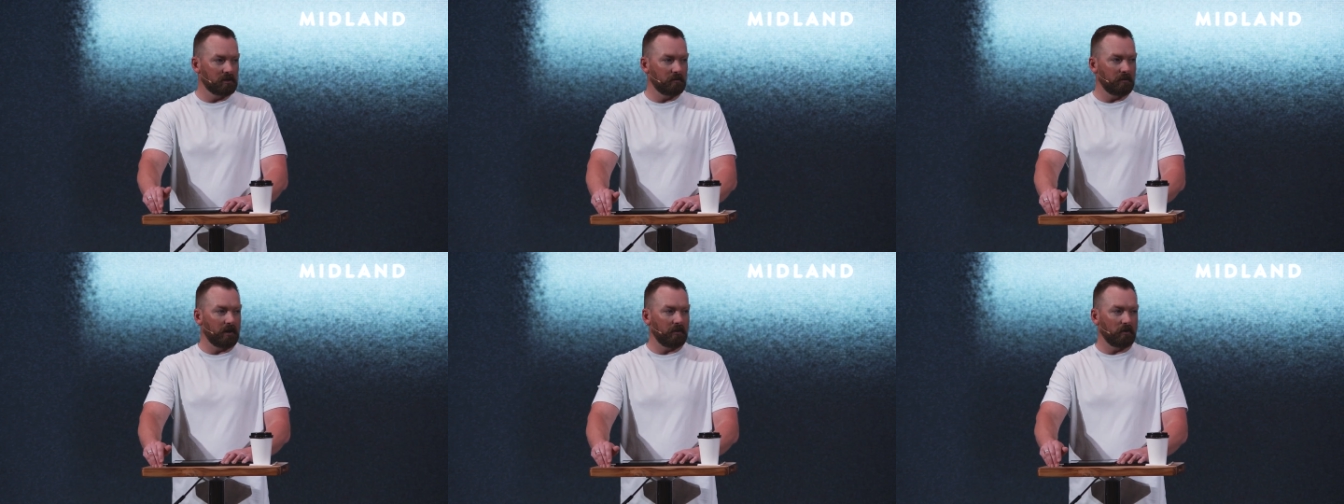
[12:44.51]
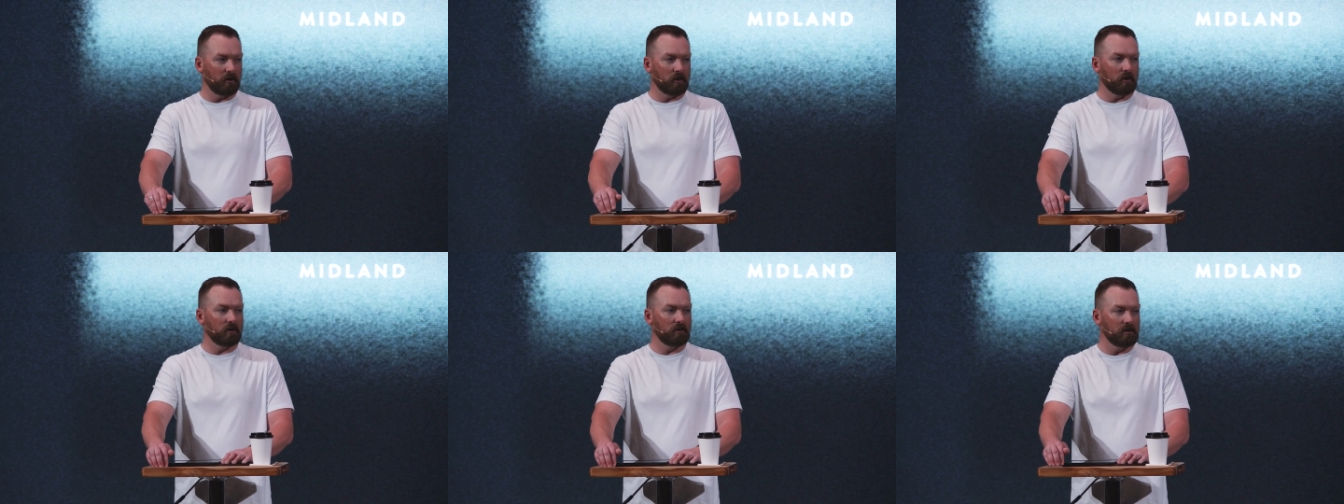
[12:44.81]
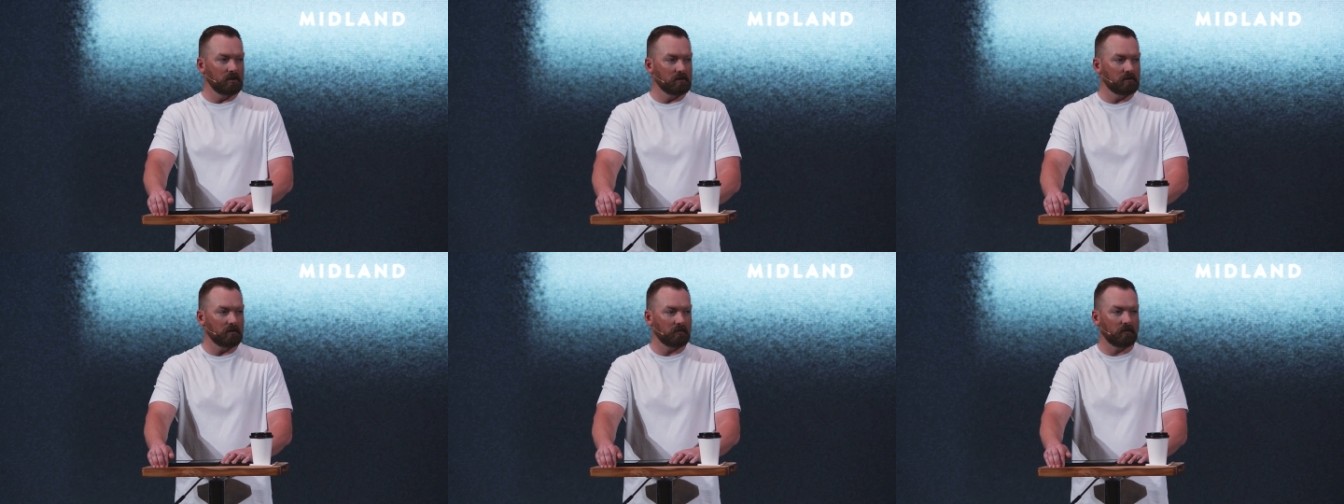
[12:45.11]
about the
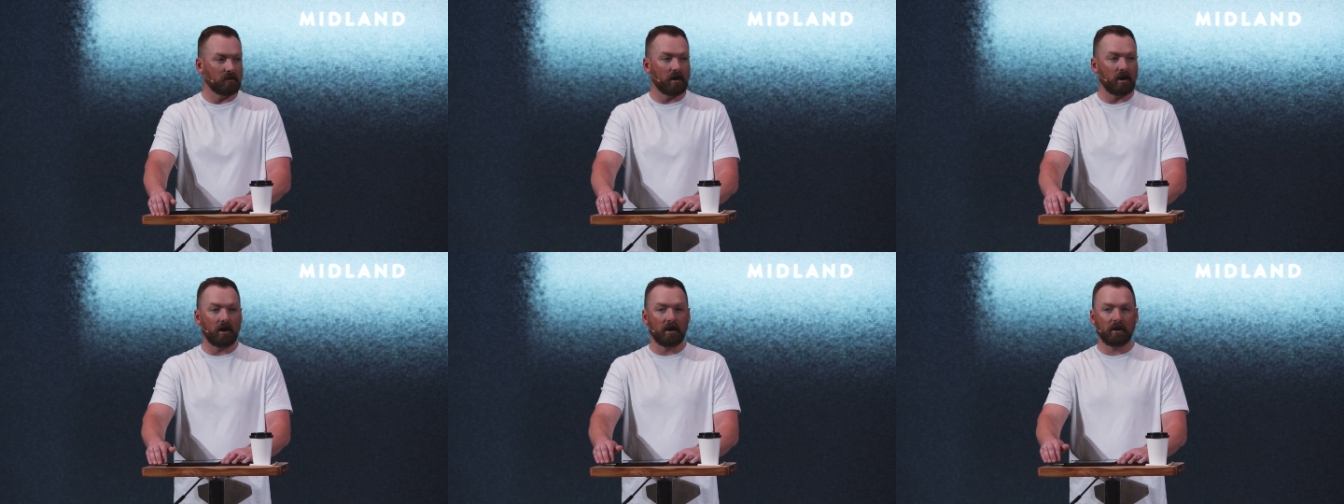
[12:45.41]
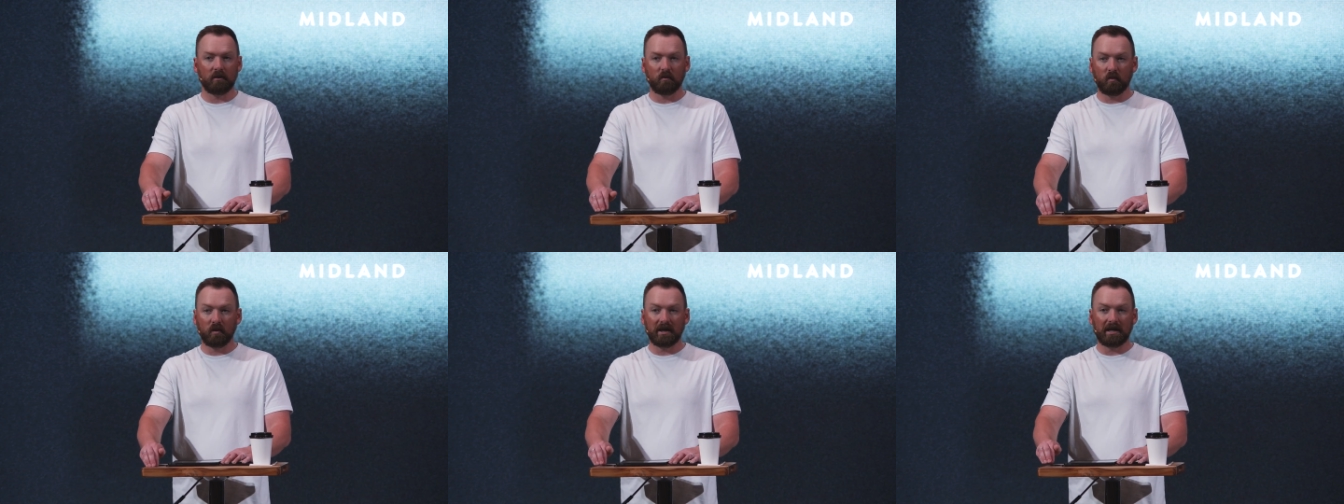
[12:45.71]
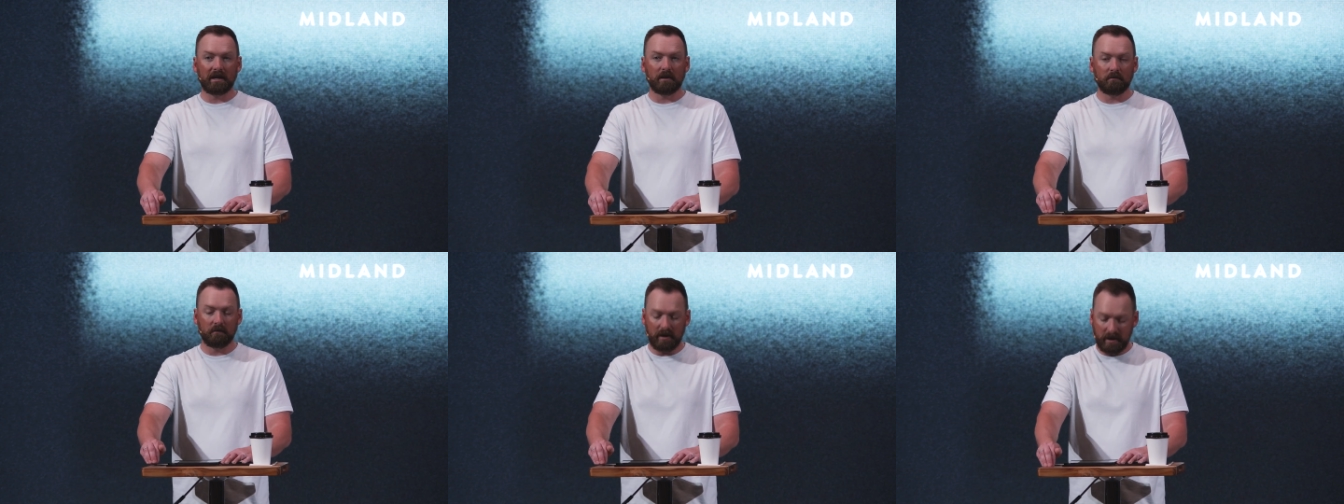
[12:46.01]
goodness of God and what
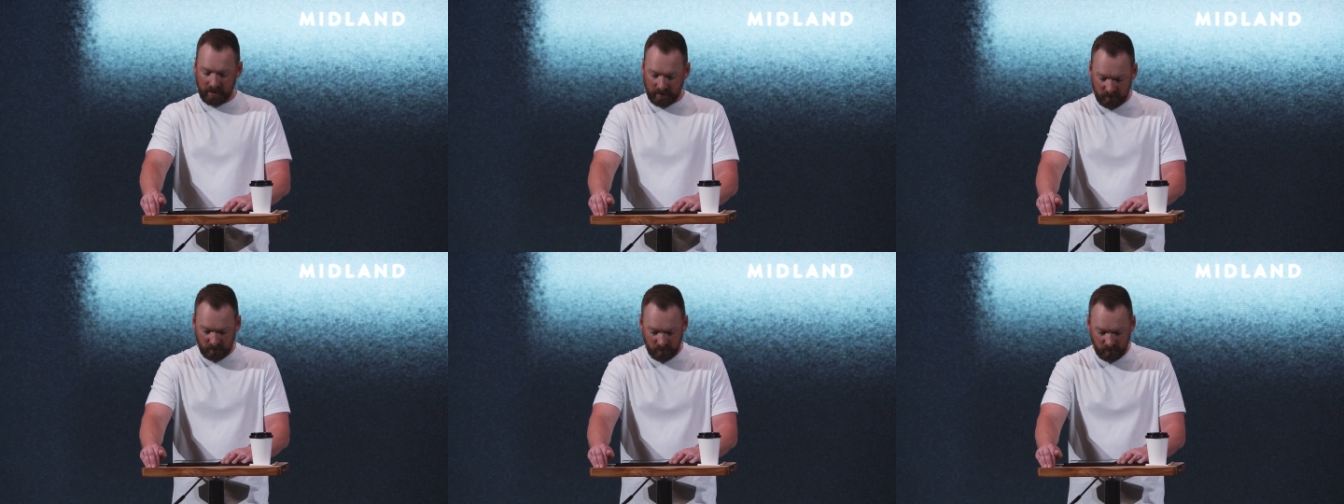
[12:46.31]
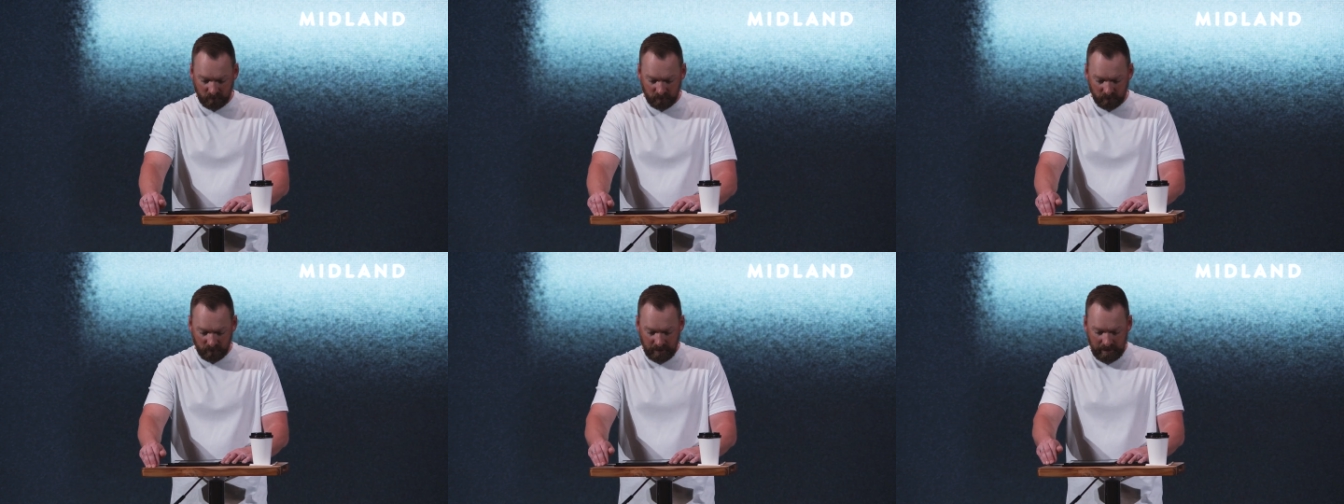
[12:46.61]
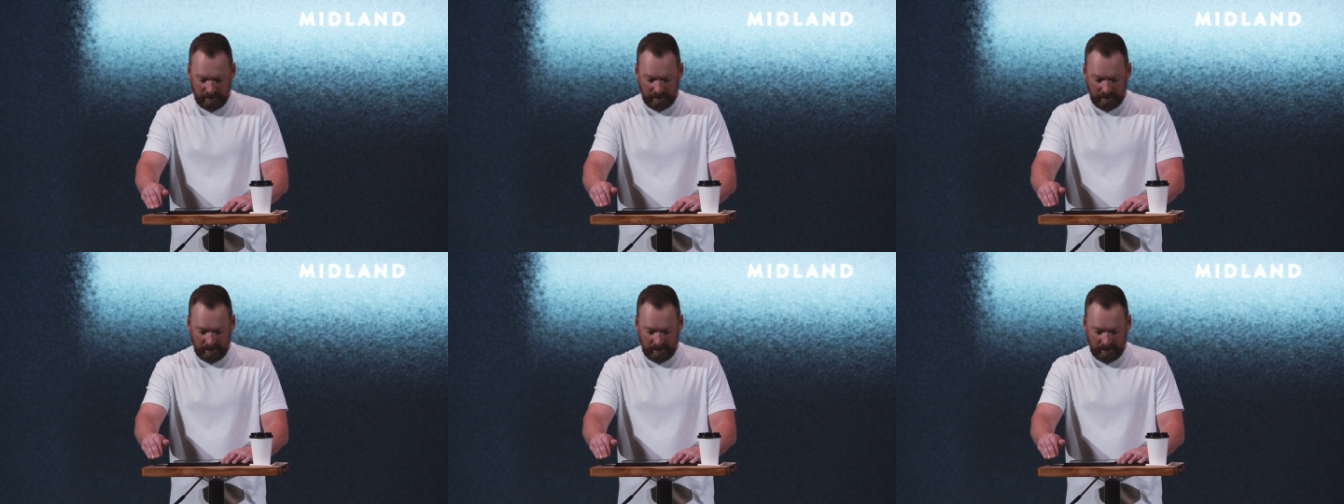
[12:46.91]
he might do.